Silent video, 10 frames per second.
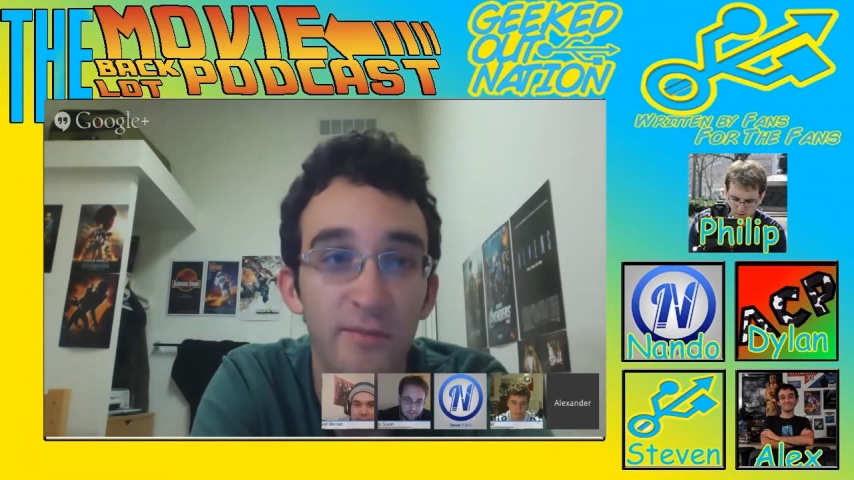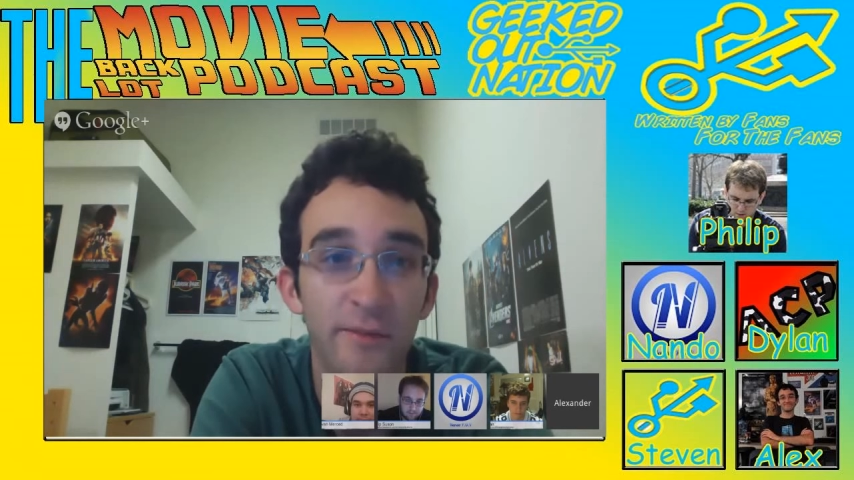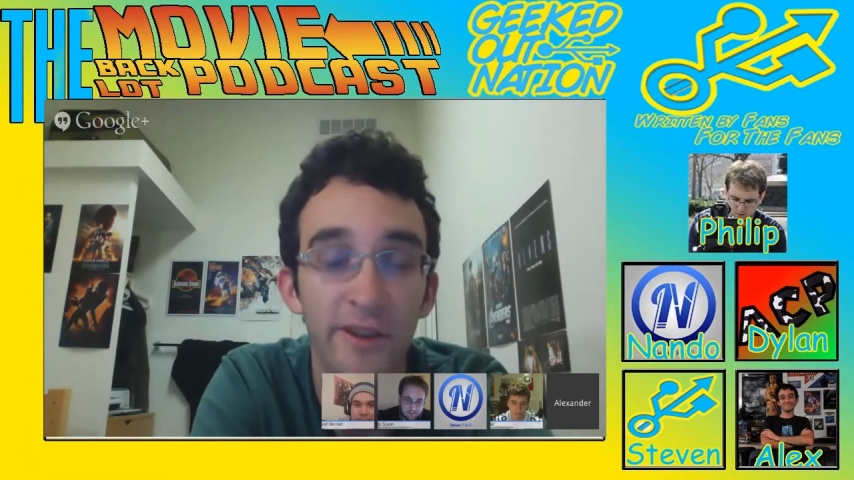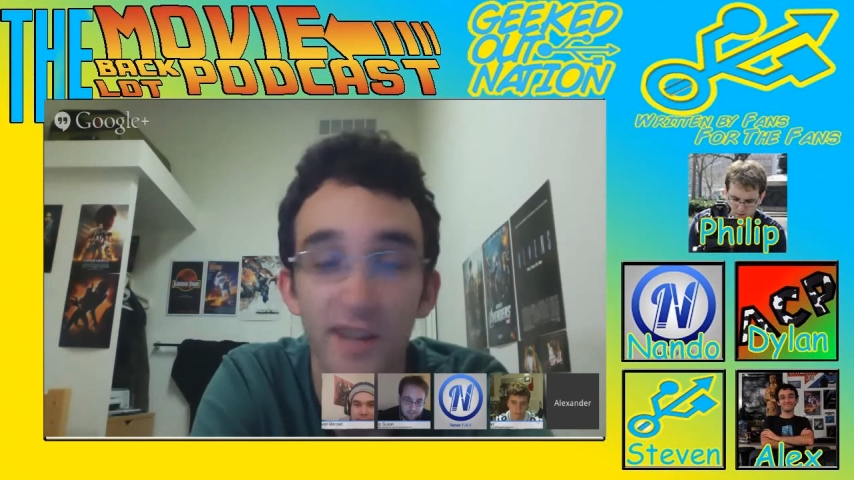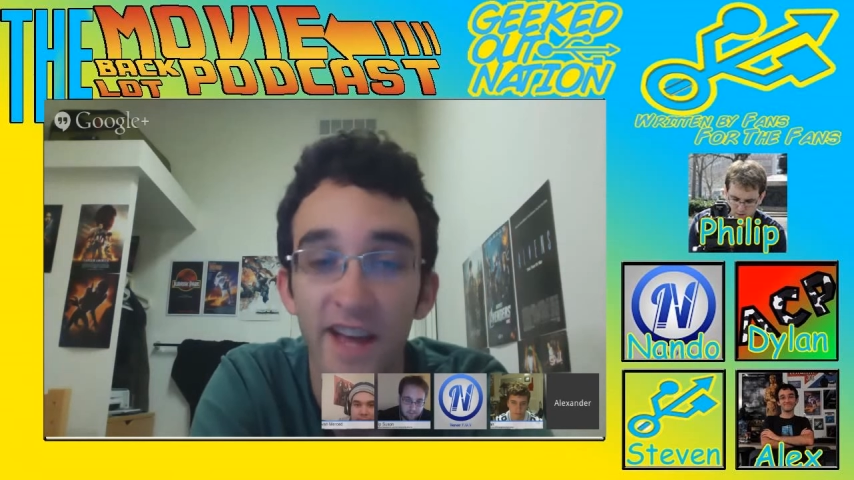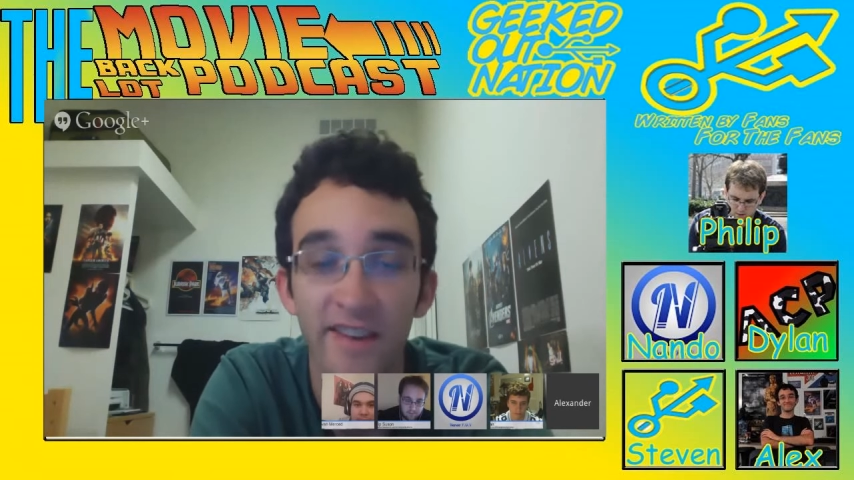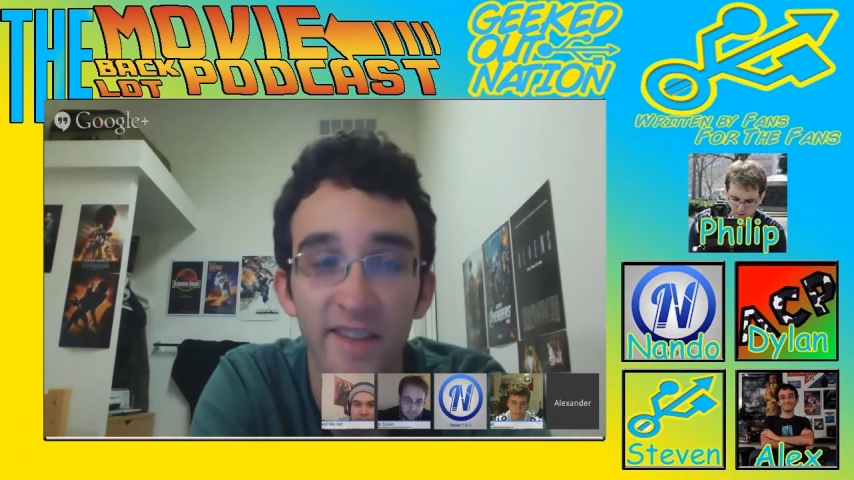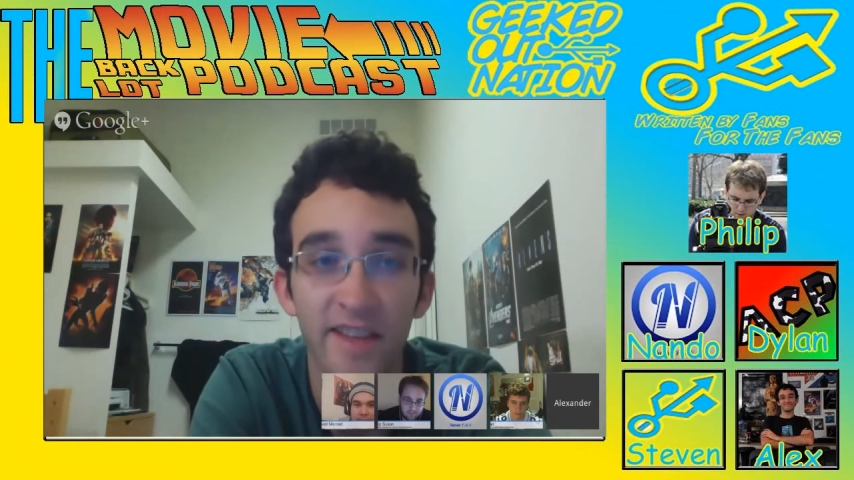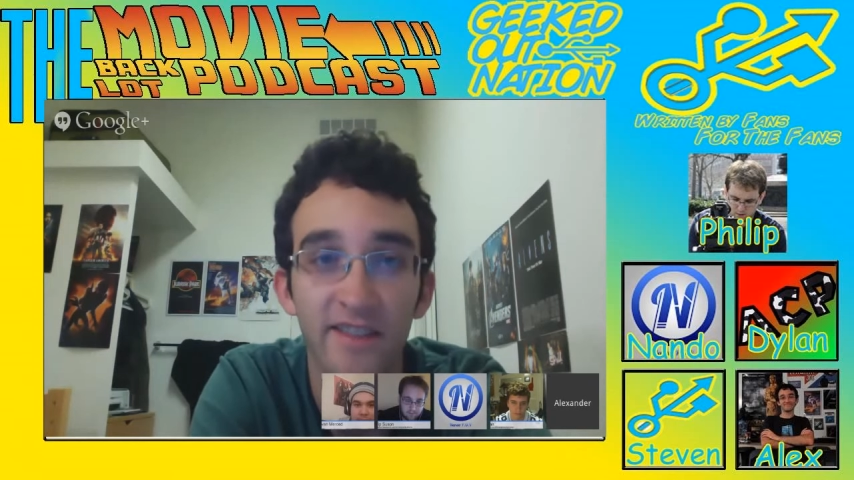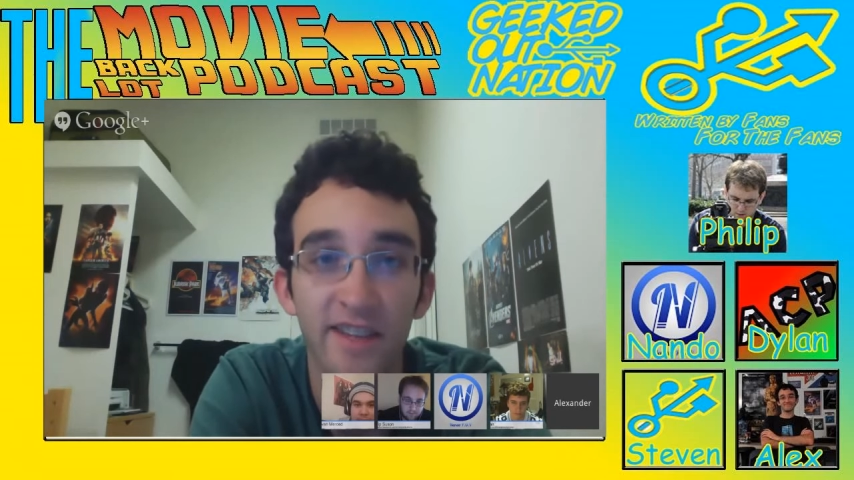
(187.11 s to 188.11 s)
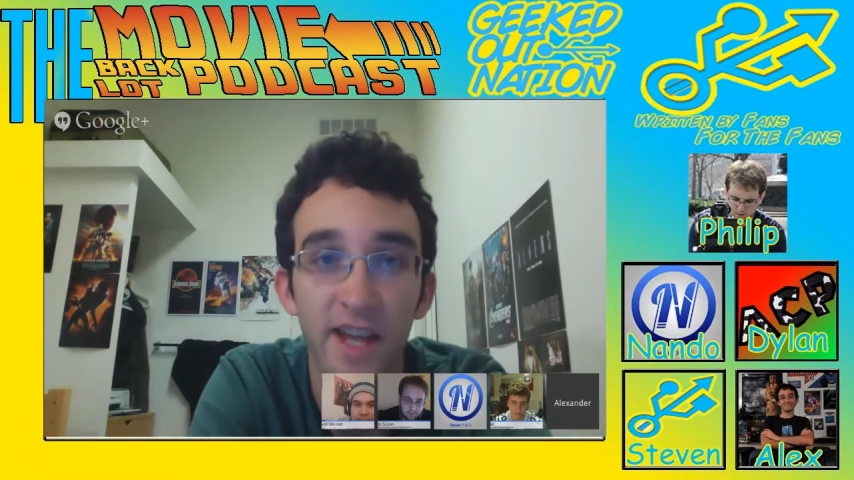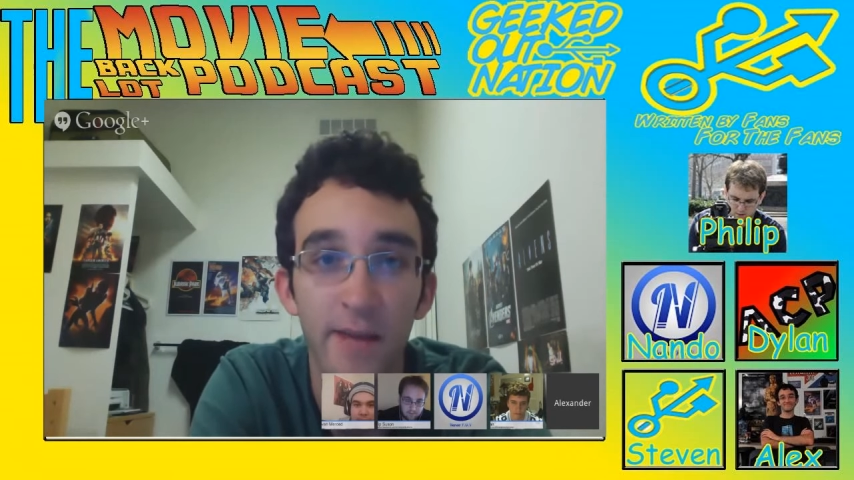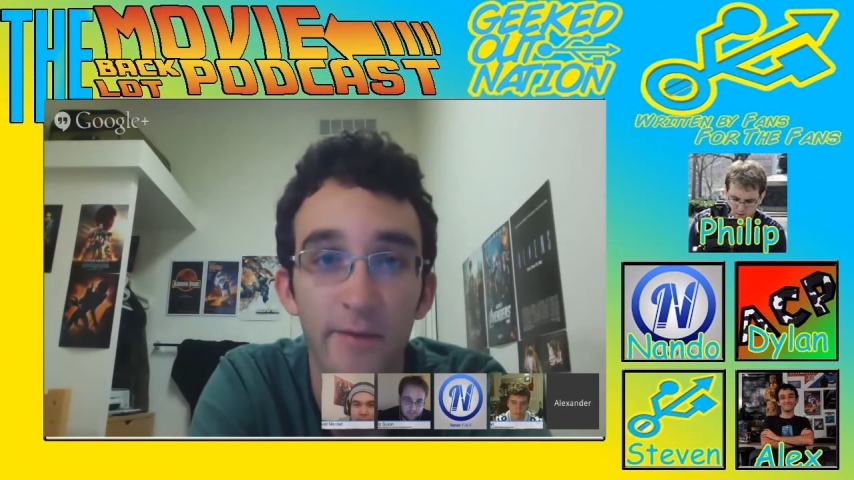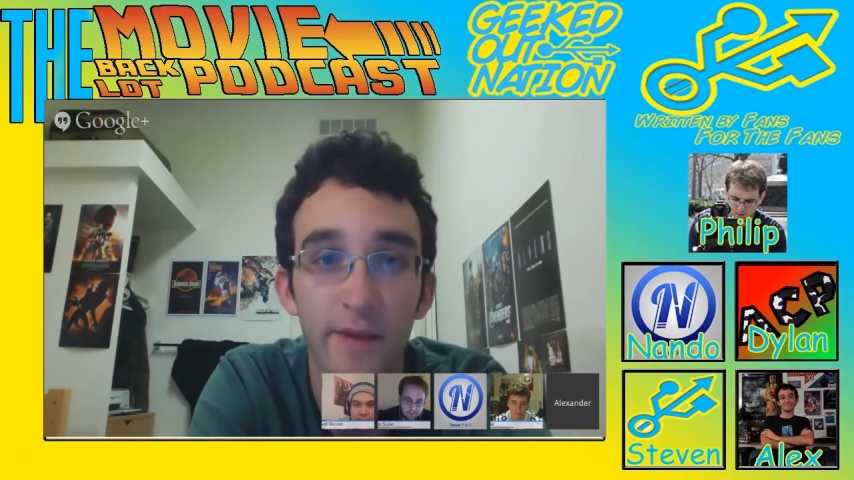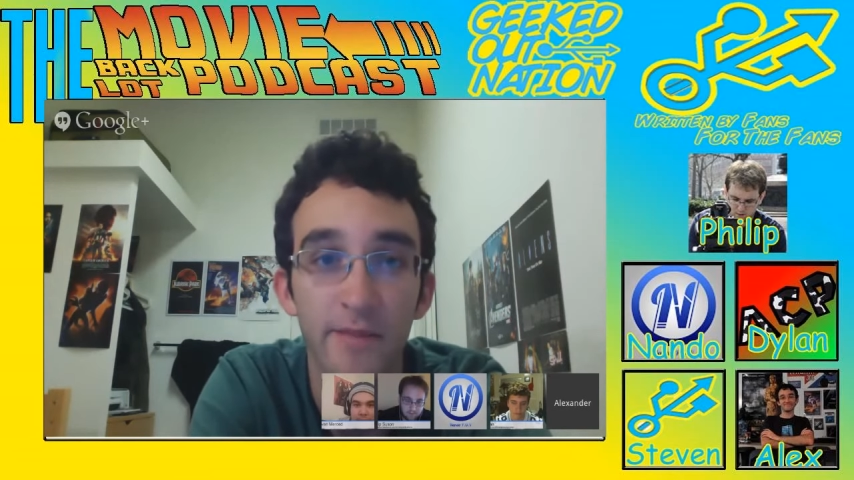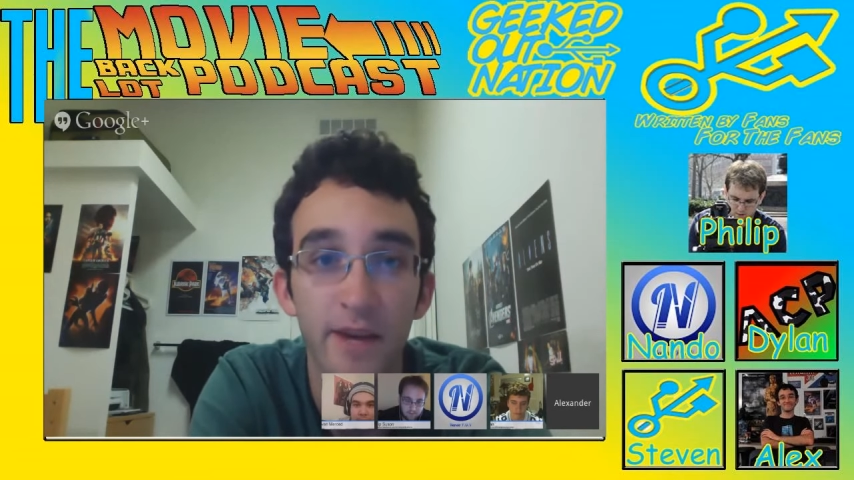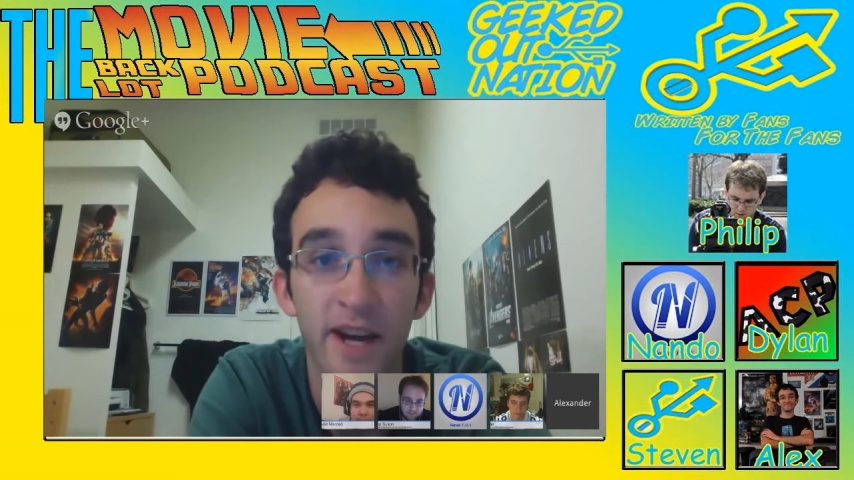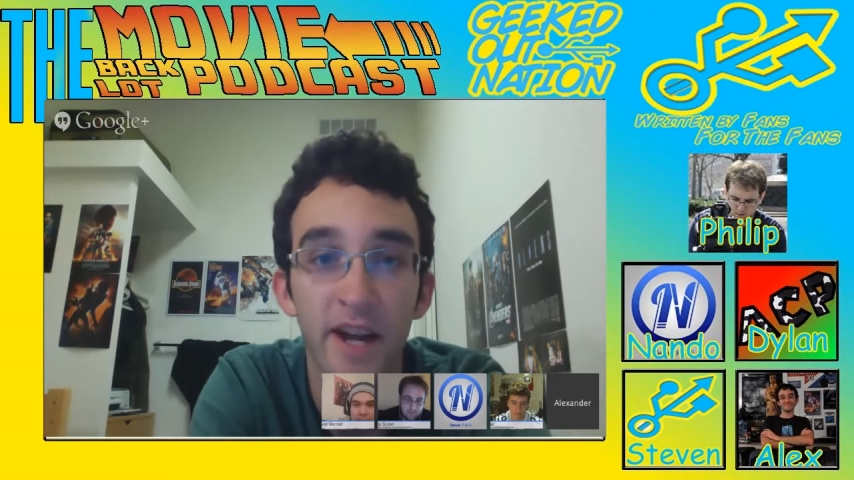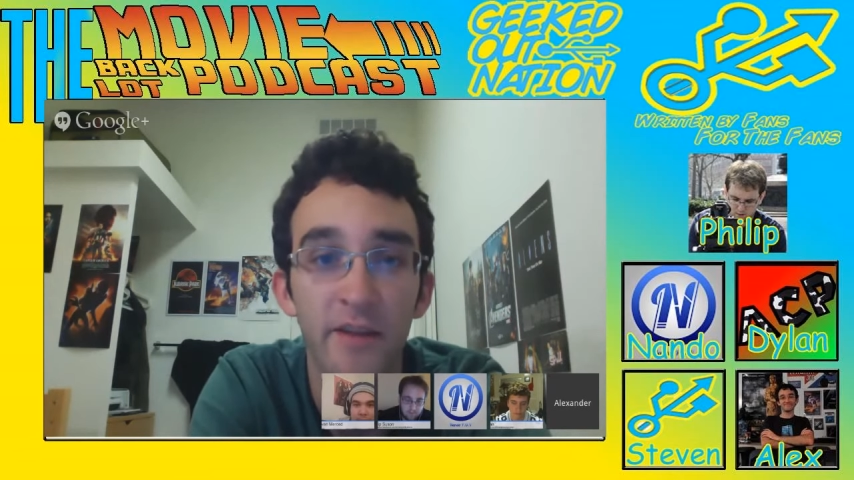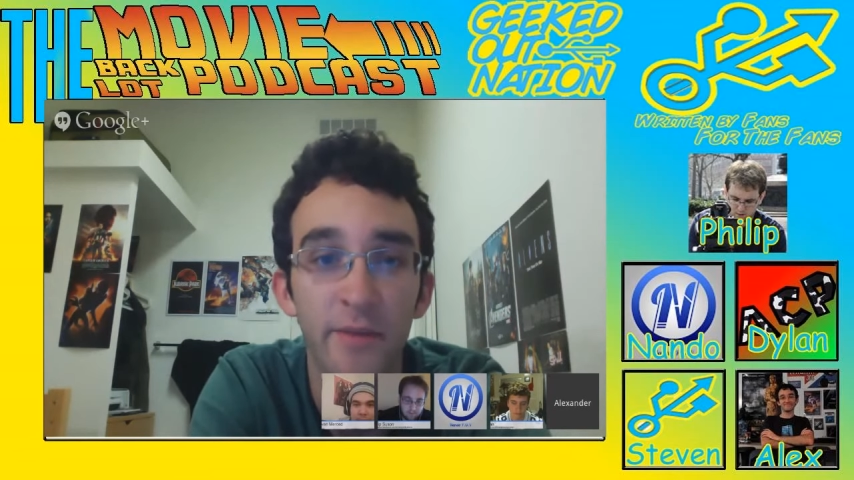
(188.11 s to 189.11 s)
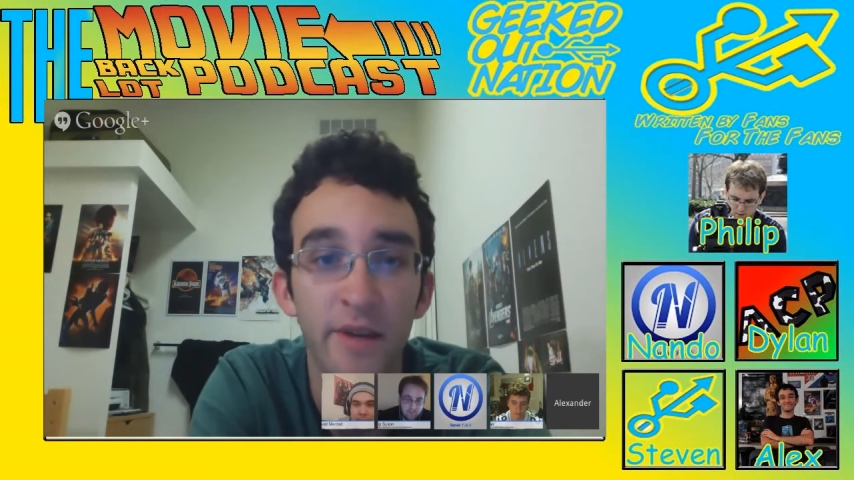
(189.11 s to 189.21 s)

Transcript: one of the last things that came to my mind,